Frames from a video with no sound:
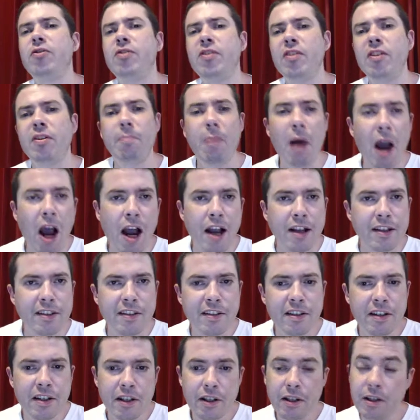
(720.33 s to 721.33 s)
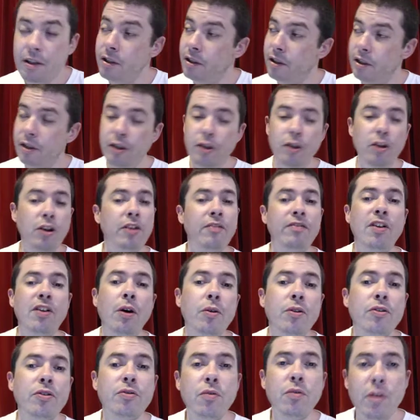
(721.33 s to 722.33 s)
of the past, and you could have told
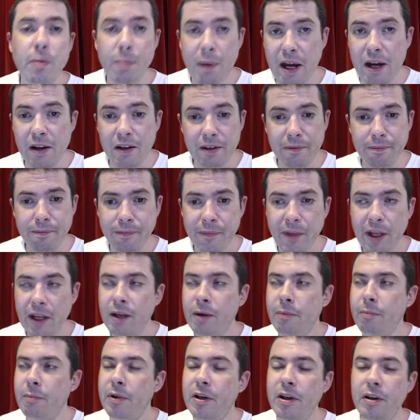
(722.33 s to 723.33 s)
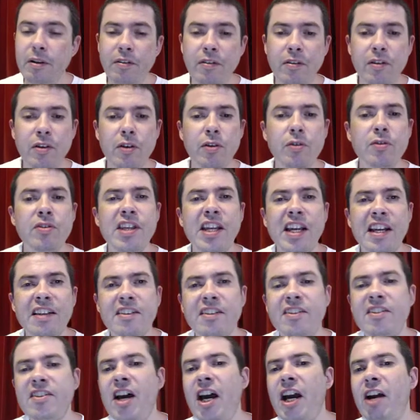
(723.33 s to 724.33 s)
us all about them, but no, you used it as a
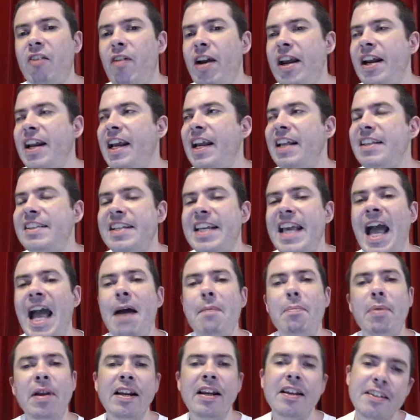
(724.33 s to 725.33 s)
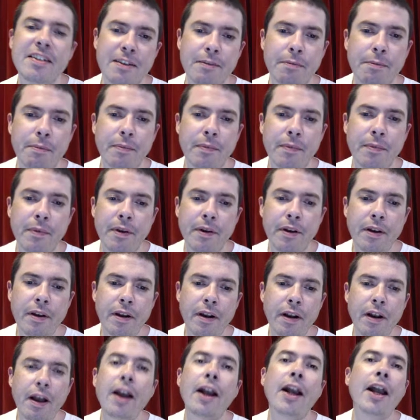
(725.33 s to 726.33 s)
tirade against capitalism.
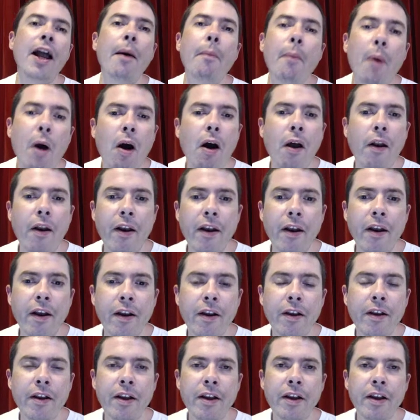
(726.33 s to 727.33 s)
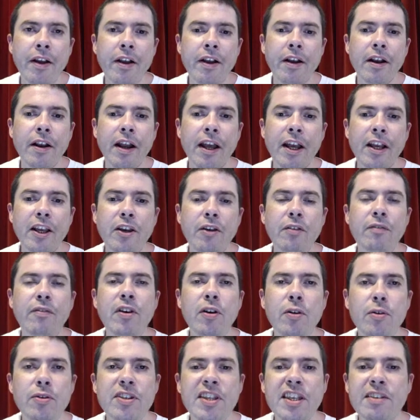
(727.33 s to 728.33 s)
Like, come on. Like, you
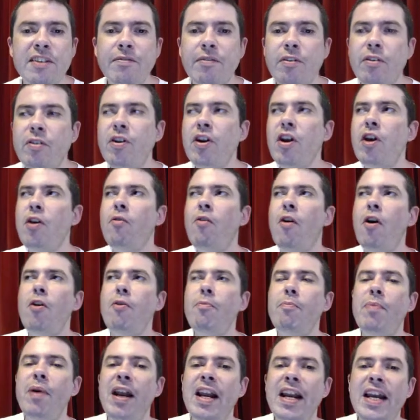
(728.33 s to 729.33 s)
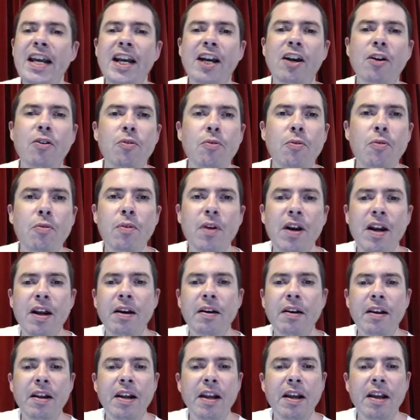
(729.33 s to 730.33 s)
used this for your own political
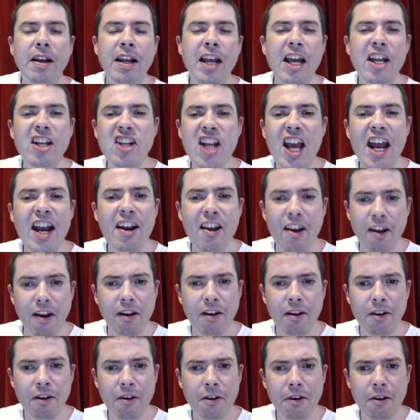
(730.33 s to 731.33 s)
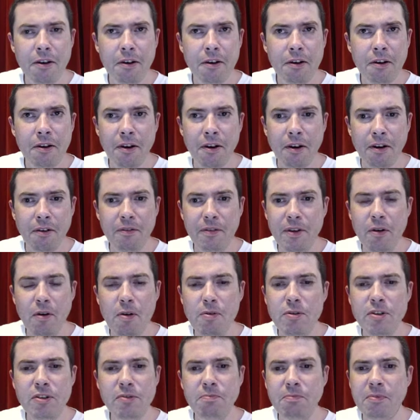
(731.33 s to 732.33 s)
agenda of your
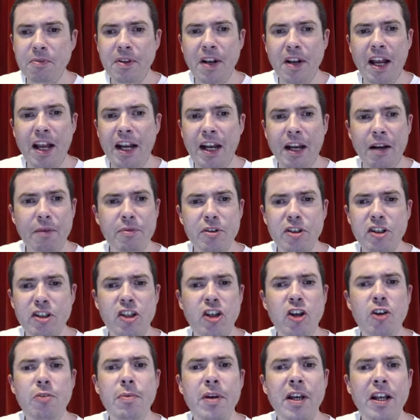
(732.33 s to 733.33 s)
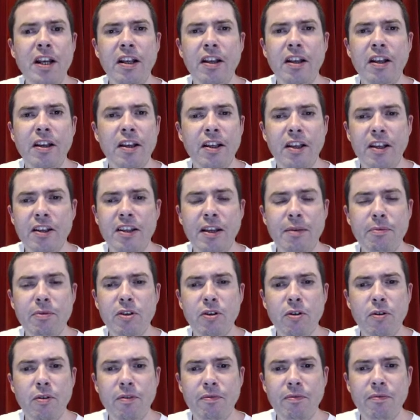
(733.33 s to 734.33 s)
own, like, I'm assuming you're some
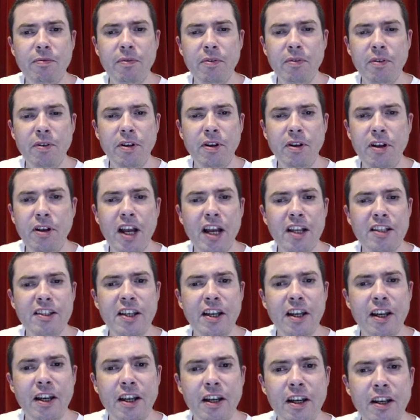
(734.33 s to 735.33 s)
sort of nutter,